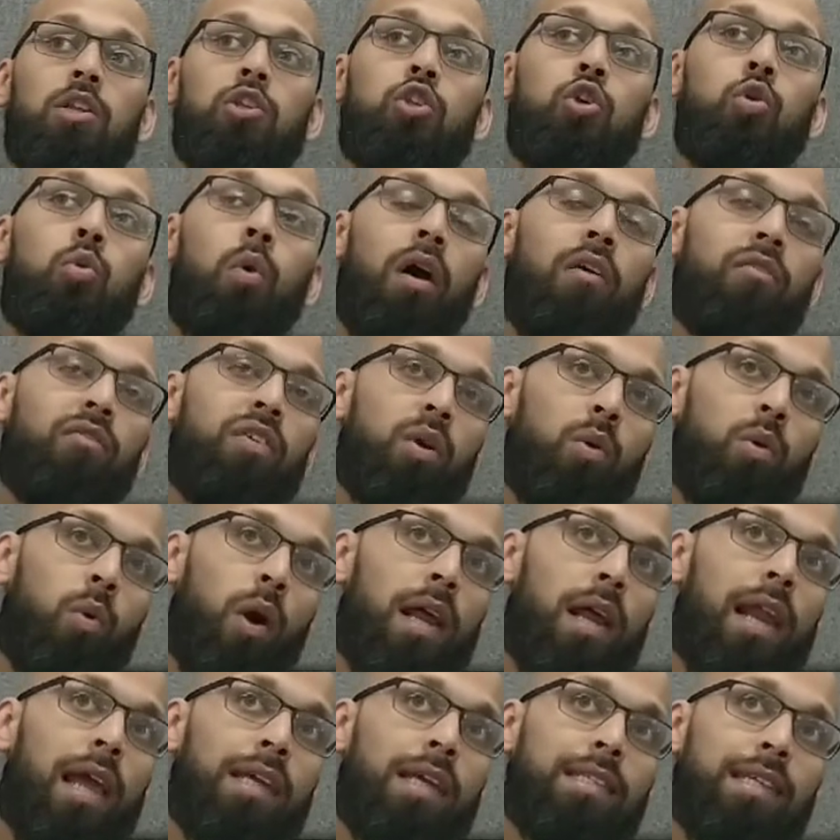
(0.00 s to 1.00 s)
Do I think
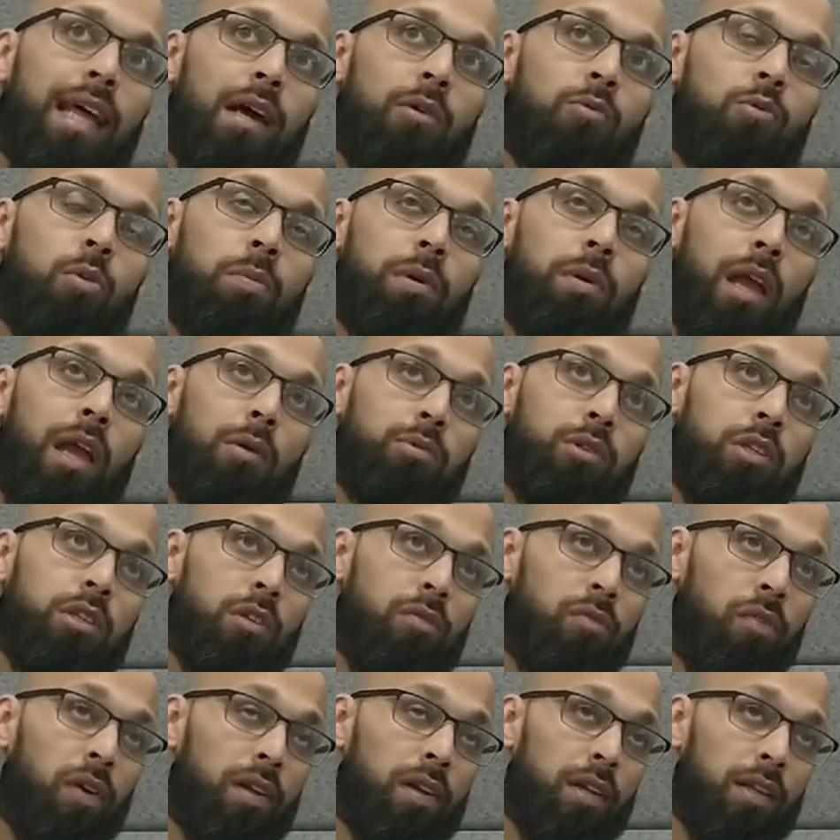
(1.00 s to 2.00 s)
Weili Zhang will be able to
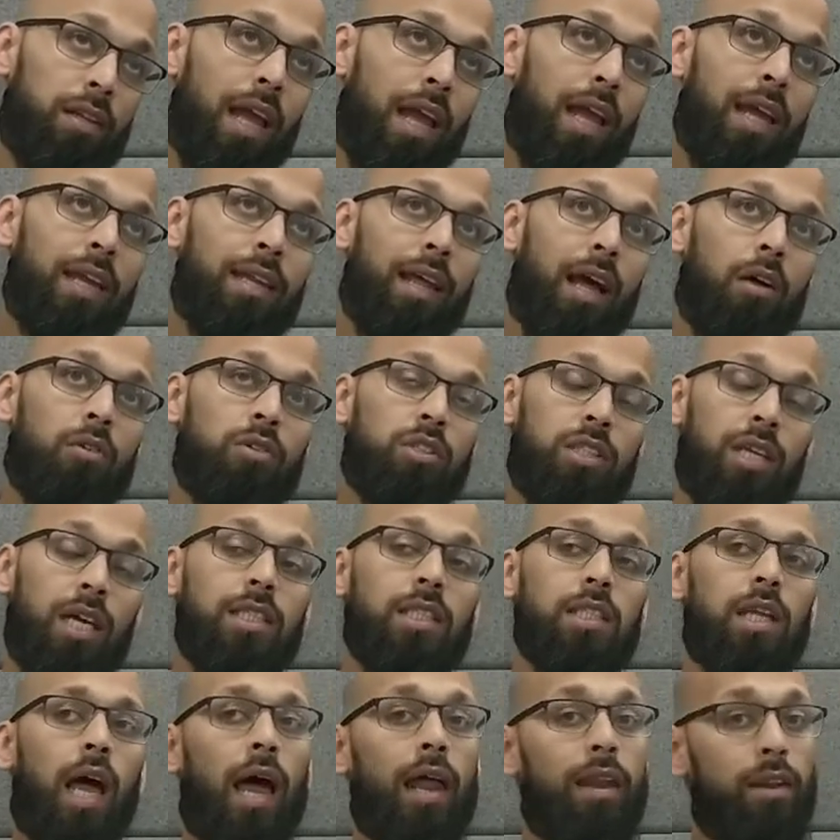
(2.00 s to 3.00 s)
defend the takedowns?
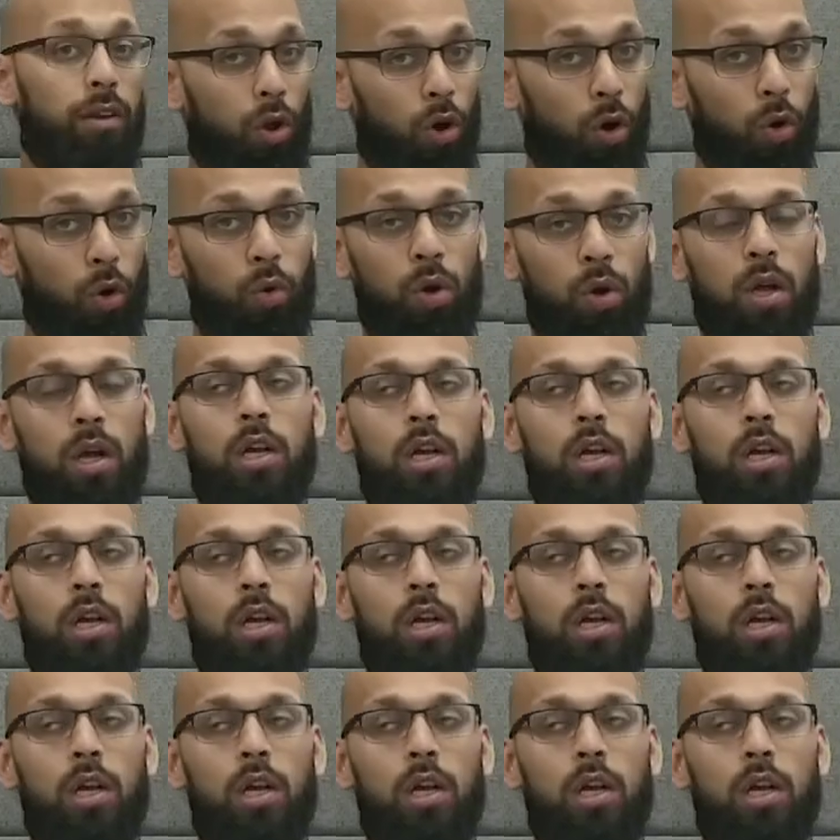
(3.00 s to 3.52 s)
Yes and no.